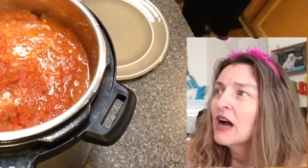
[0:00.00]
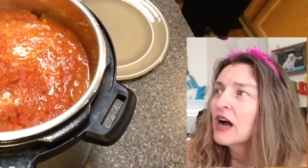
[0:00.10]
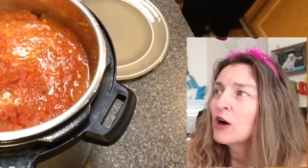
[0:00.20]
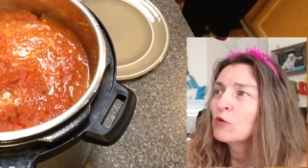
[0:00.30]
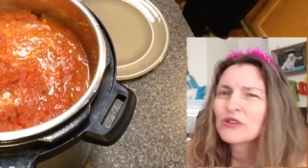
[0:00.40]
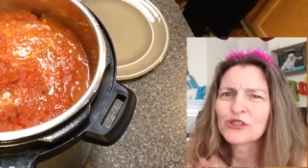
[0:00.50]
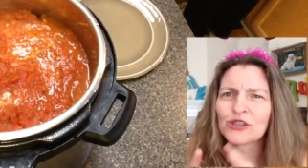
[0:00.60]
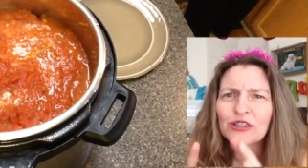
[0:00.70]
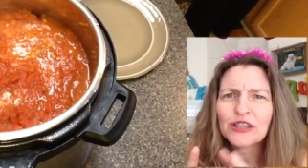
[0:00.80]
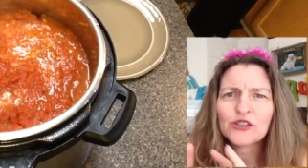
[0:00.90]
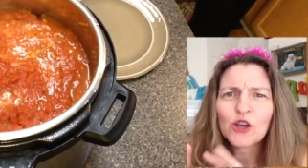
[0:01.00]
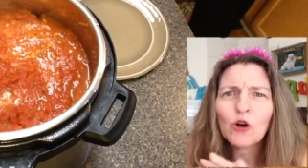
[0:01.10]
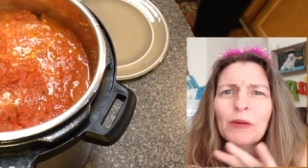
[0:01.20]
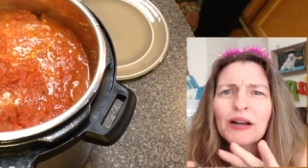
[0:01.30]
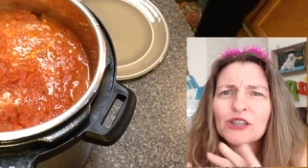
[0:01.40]
uh, was
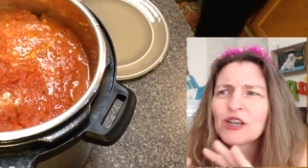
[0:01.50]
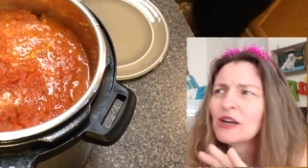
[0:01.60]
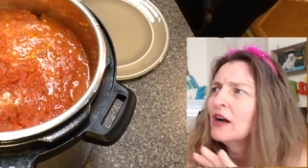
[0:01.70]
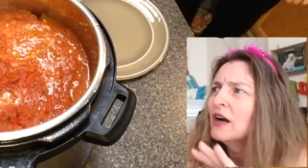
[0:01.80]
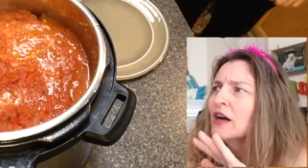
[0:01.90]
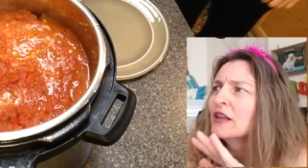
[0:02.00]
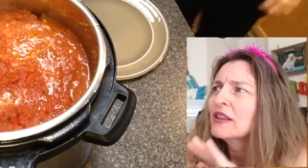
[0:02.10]
so much uh,